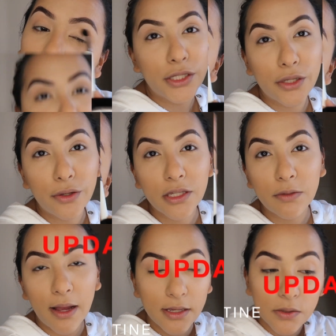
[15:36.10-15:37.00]
So this
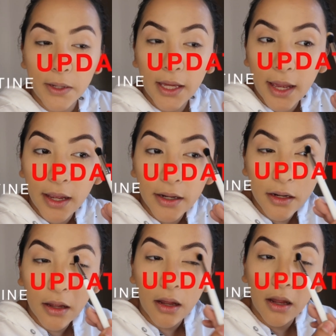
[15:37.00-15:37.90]
past
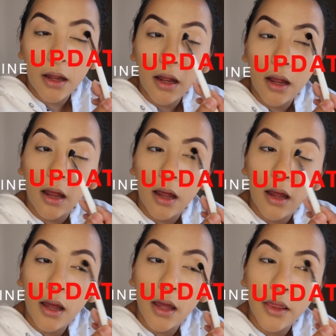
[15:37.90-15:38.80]
weekend,
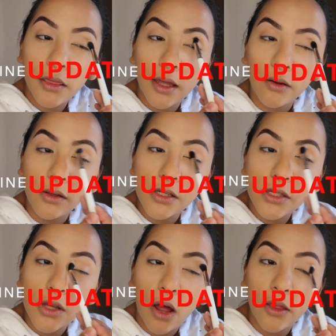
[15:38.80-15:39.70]
they
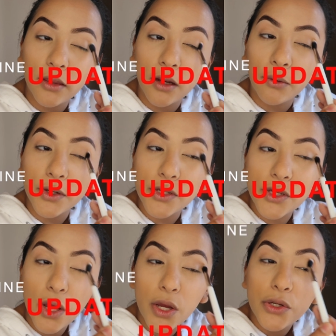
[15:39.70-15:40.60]
saw that there was
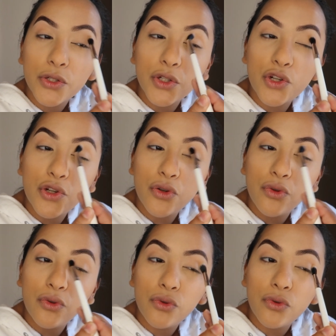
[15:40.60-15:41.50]

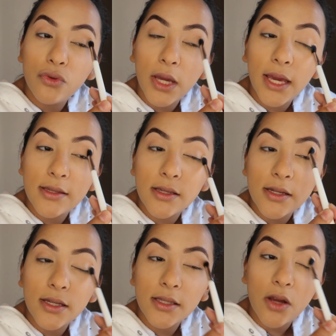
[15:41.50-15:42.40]
2
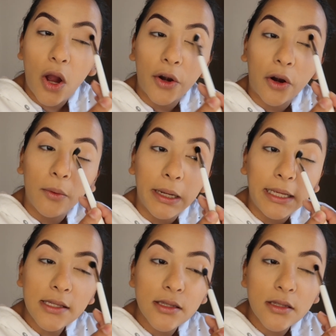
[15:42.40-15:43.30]
cases on our
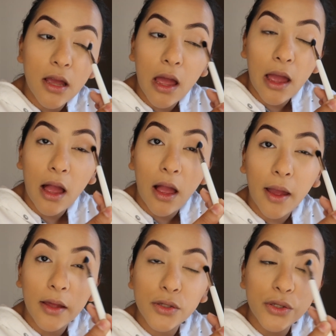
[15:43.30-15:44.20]
base.
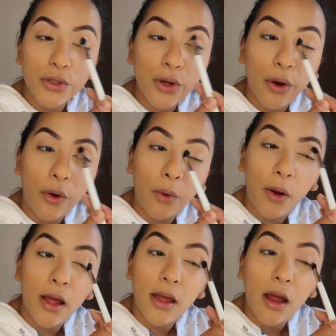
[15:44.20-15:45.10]

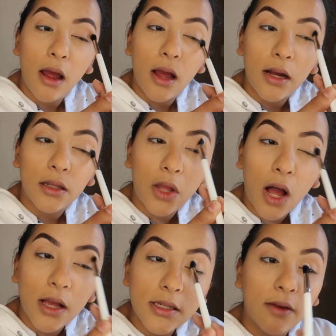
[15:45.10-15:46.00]
So
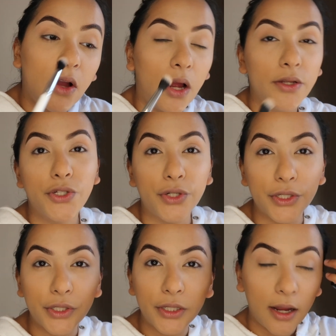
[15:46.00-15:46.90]
laws have gotten
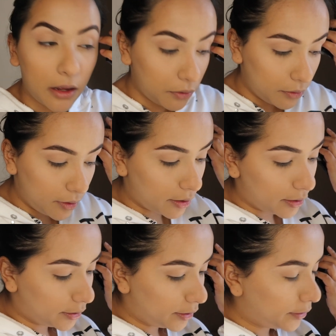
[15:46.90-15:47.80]
stricter now.
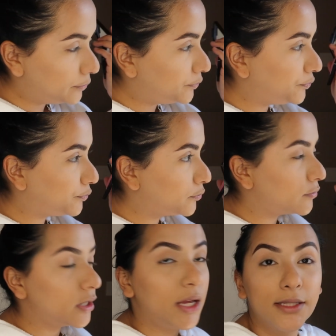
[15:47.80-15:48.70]

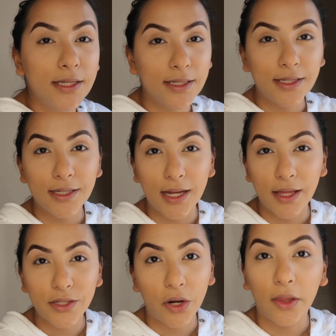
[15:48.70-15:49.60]
And since the
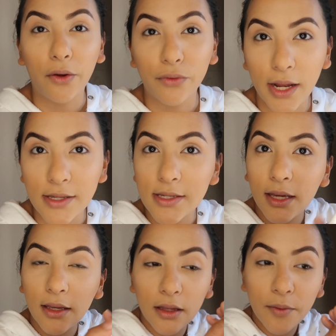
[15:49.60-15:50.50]
deaths are like
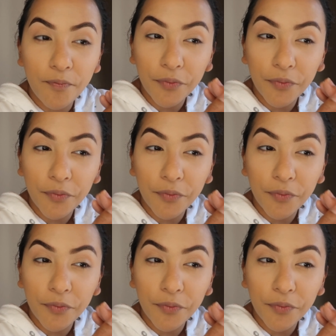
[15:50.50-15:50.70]
rising